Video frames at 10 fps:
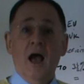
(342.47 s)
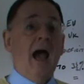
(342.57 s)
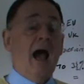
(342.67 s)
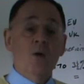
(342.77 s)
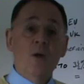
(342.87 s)

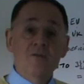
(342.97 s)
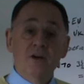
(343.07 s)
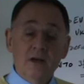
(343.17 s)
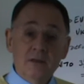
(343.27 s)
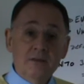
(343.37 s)

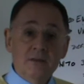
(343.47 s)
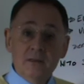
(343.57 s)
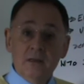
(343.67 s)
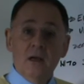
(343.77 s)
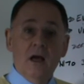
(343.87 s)
However,
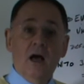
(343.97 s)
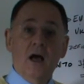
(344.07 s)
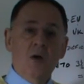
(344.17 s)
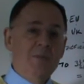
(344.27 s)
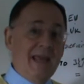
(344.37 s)

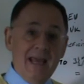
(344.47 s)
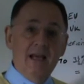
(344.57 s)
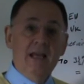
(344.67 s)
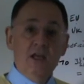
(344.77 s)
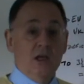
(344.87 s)

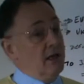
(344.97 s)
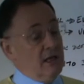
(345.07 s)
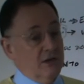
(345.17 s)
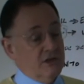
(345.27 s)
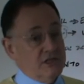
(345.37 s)
illegally,
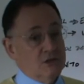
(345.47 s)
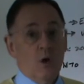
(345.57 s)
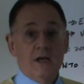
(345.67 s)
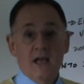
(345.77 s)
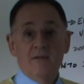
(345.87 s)
and this is
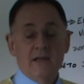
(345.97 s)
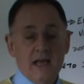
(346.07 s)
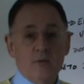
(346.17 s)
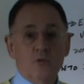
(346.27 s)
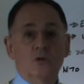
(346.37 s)
why David
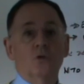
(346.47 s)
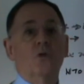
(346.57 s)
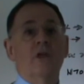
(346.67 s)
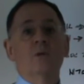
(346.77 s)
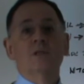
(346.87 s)
Cameron thought
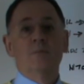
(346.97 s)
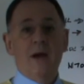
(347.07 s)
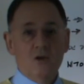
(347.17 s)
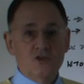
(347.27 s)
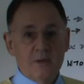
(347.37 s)
there was
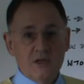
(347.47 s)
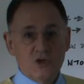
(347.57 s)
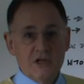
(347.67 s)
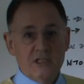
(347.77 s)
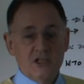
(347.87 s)
bound to be
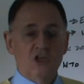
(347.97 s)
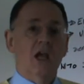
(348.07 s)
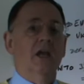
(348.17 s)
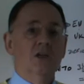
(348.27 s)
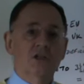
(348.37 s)
treaty
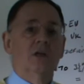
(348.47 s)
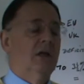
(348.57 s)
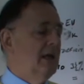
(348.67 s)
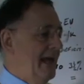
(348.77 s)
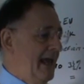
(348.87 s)
change,
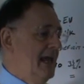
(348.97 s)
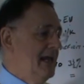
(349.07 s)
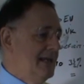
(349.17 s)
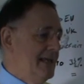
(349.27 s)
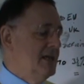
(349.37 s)

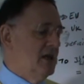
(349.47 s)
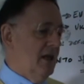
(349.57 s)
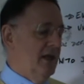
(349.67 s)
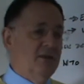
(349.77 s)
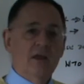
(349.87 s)

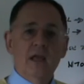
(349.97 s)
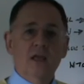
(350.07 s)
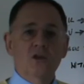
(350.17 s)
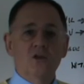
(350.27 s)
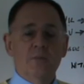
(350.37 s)
illegally the
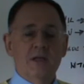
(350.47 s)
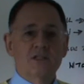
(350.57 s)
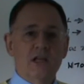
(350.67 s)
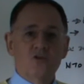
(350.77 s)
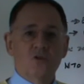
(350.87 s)
European
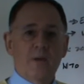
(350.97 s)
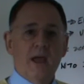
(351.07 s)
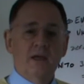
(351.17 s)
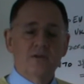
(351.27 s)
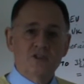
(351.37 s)
Central
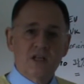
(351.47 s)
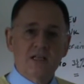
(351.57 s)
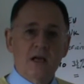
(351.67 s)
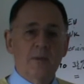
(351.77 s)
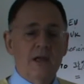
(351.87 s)
Bank have set
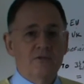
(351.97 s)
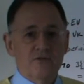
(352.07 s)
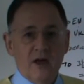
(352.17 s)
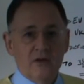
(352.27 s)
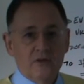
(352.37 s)
up a
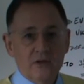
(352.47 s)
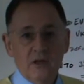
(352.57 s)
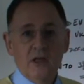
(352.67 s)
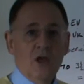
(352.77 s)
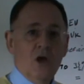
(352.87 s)
fund
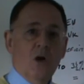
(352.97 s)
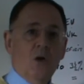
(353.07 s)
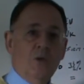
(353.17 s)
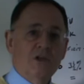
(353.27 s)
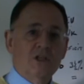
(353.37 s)

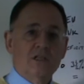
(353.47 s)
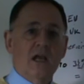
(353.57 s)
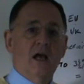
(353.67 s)
which has